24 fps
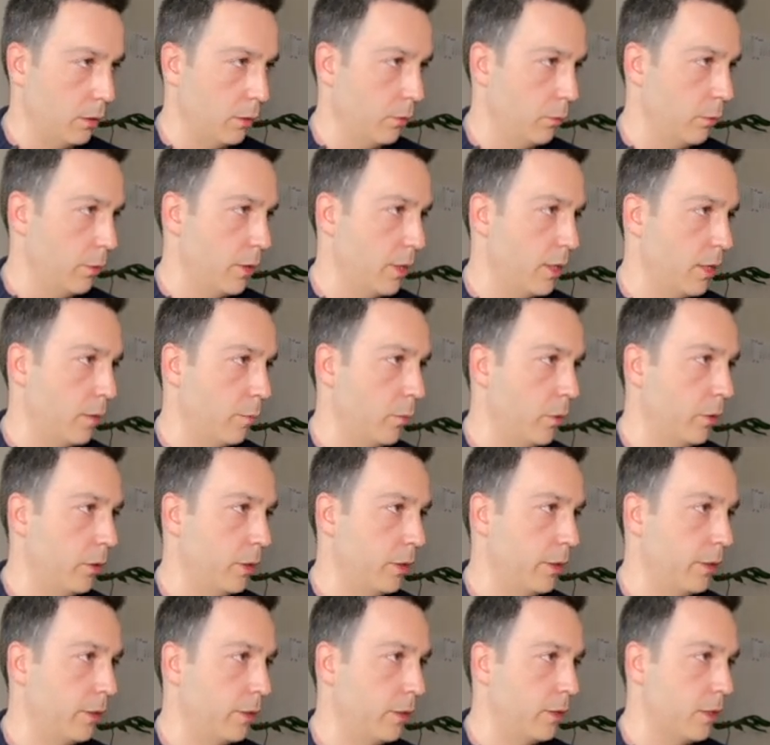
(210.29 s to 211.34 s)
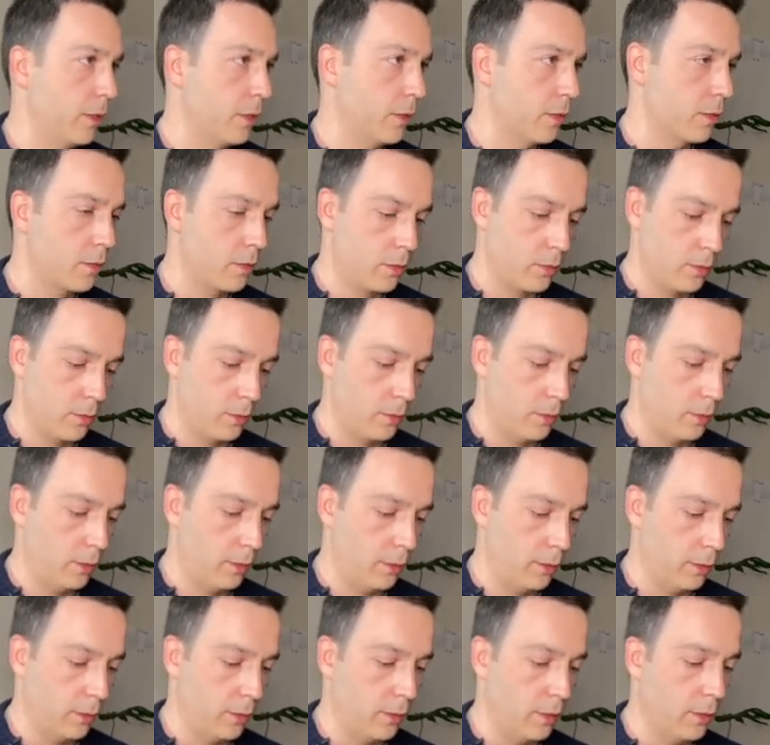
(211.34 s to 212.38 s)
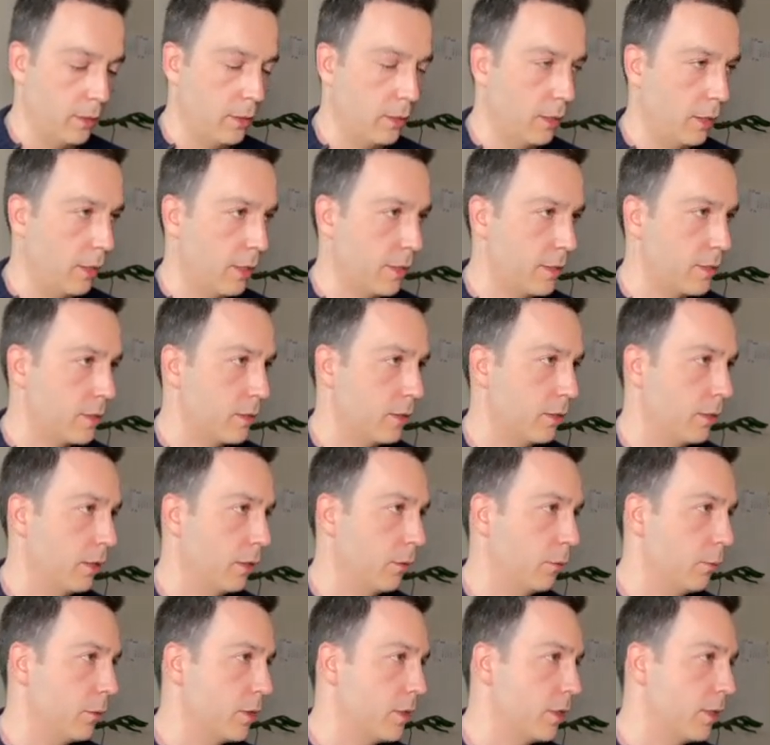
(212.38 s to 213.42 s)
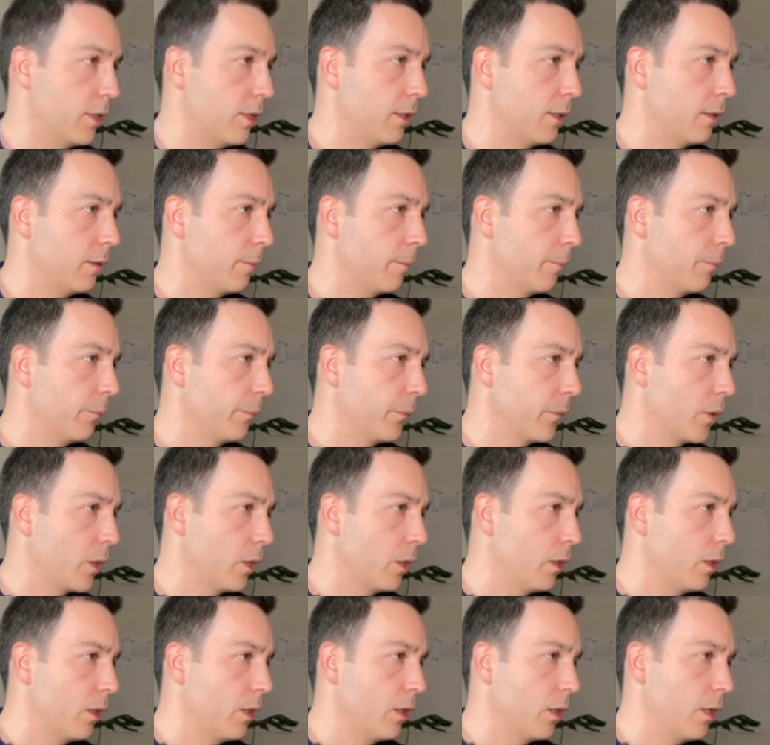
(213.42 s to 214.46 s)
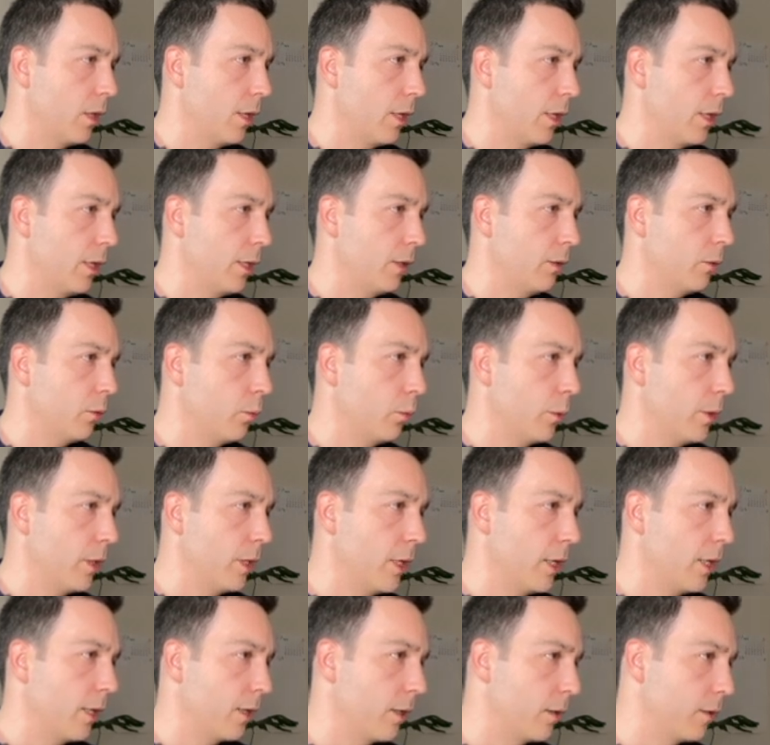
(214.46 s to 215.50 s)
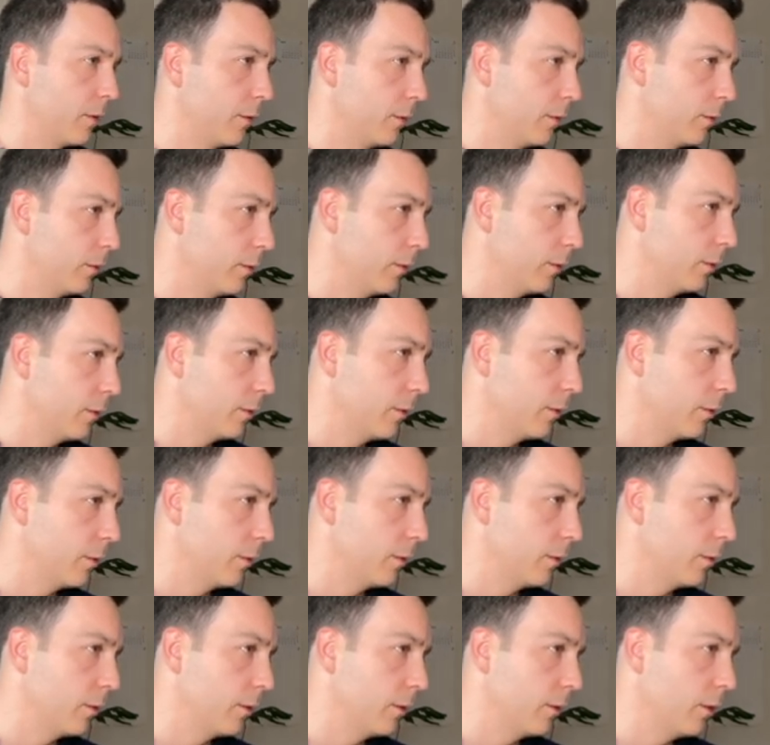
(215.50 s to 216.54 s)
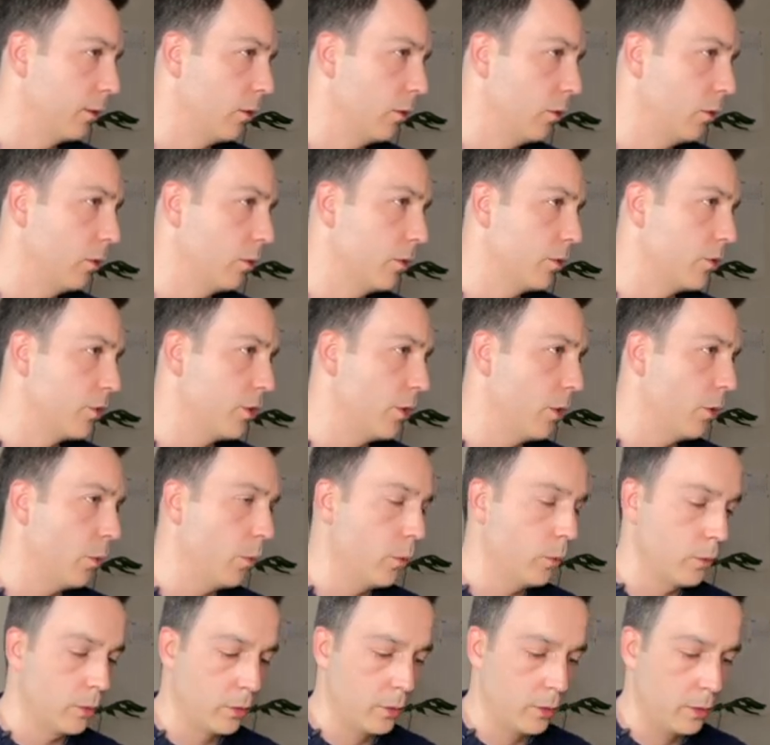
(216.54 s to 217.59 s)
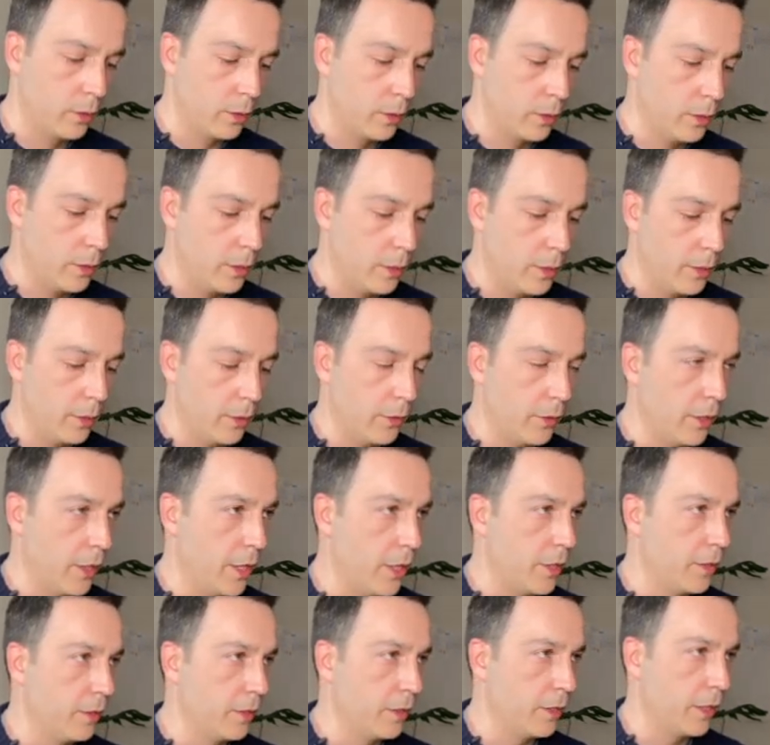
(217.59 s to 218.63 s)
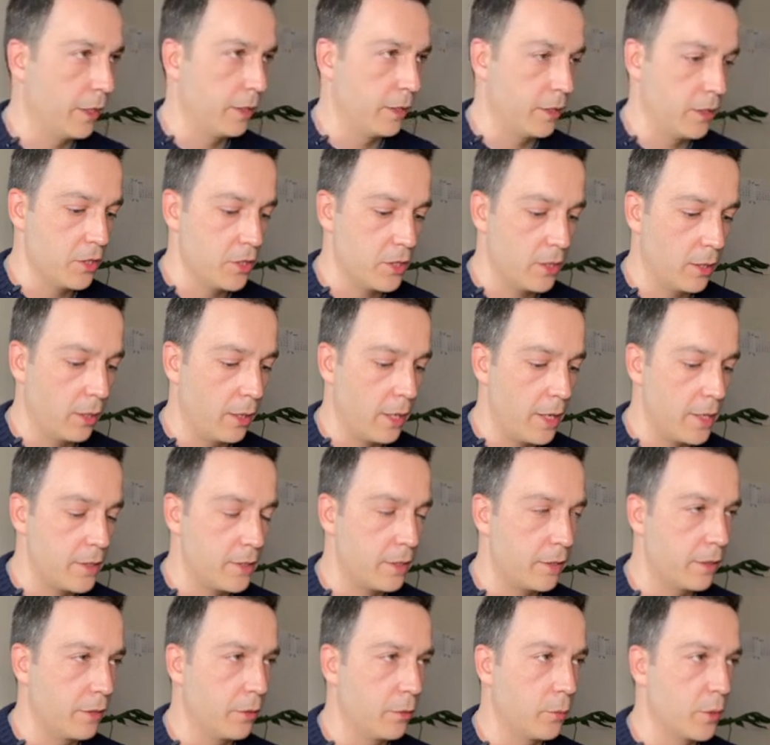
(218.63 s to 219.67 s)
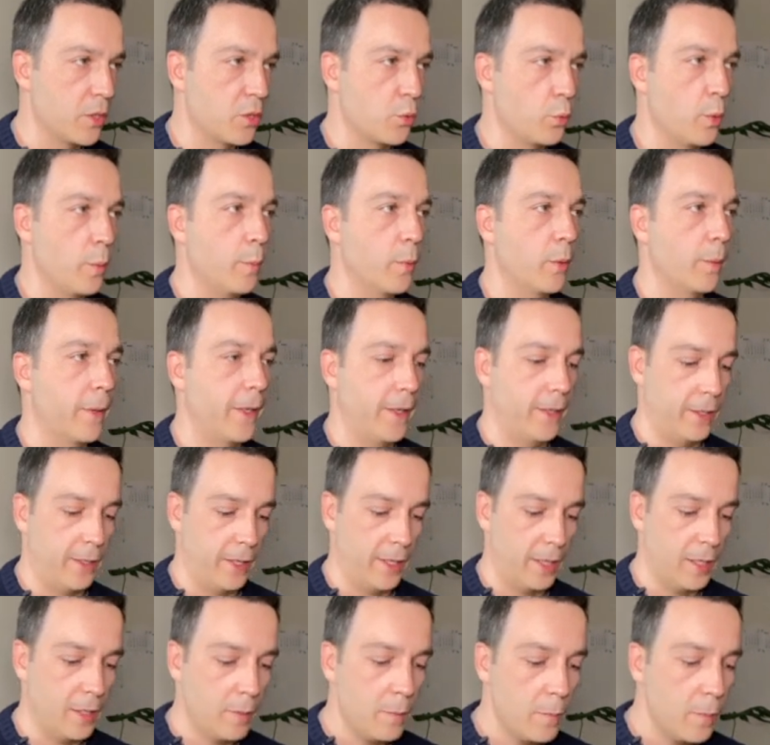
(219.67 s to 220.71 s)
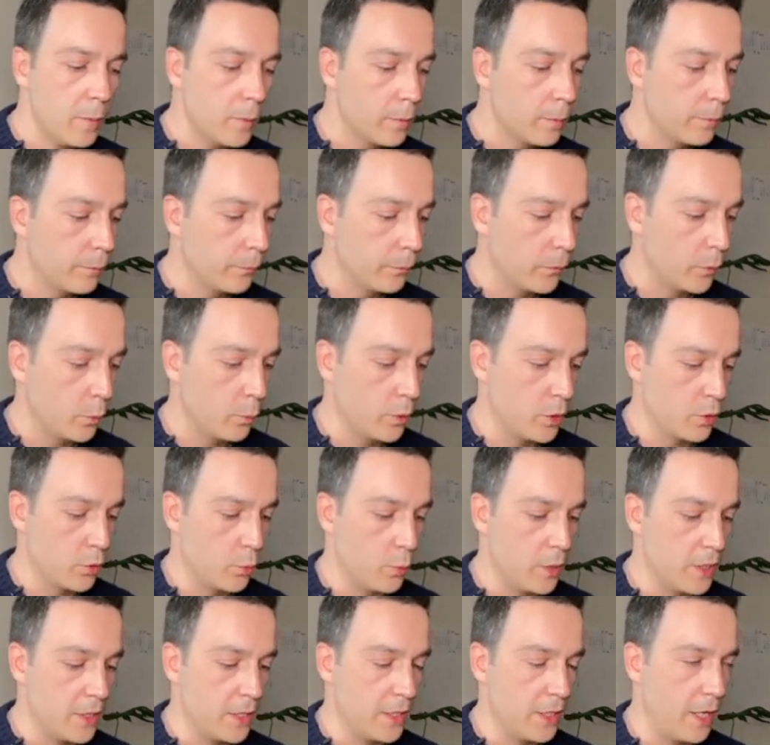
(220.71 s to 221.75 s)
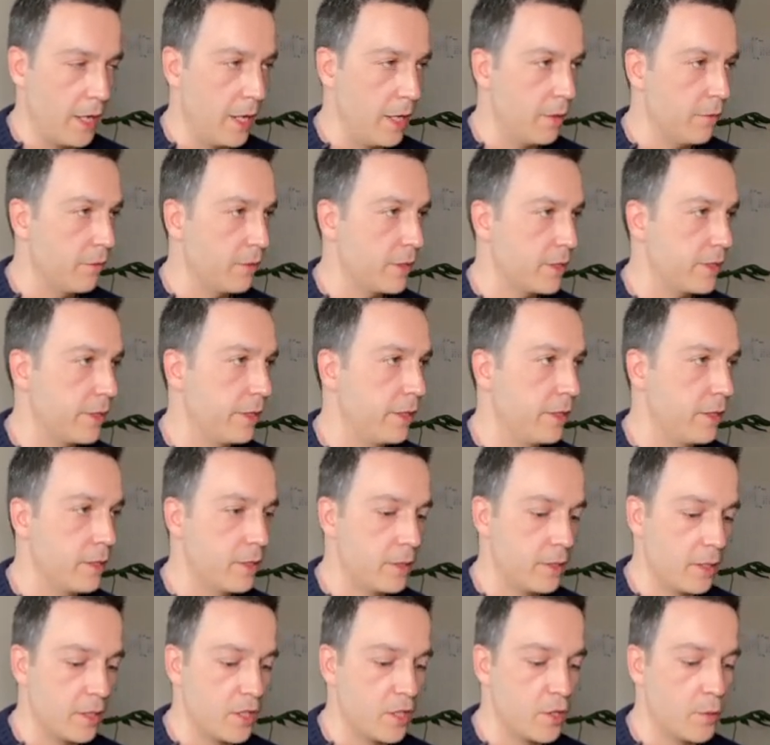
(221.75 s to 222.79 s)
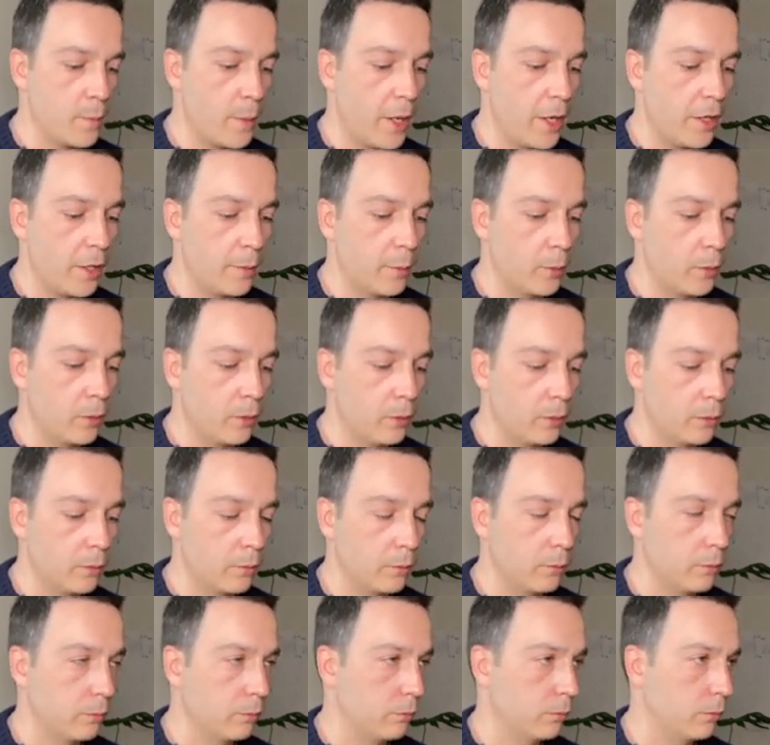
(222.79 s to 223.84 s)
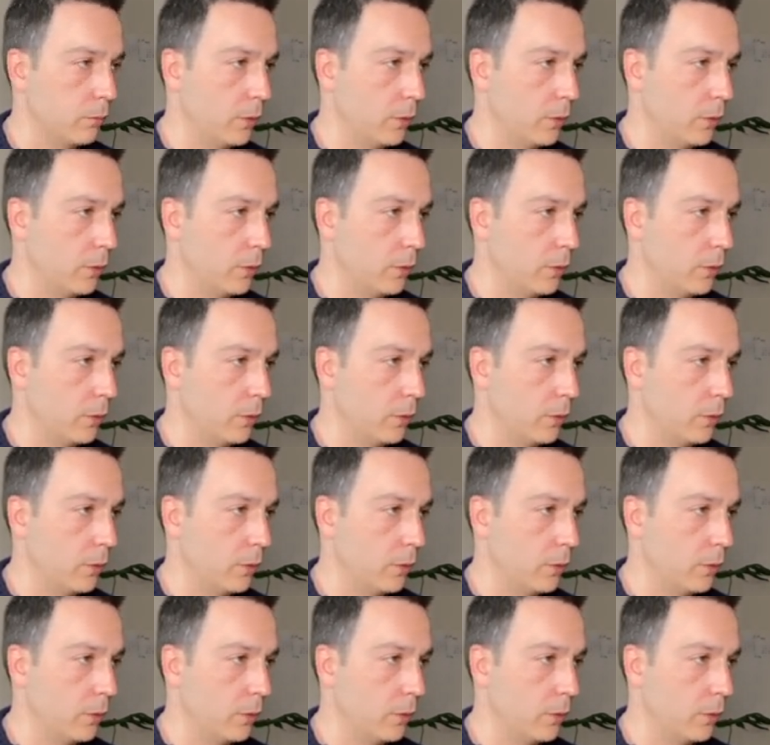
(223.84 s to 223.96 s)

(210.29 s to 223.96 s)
and we are modeling this king class that we said, and we are also creating an initializer in which we provide a name, which we save as an instance variable,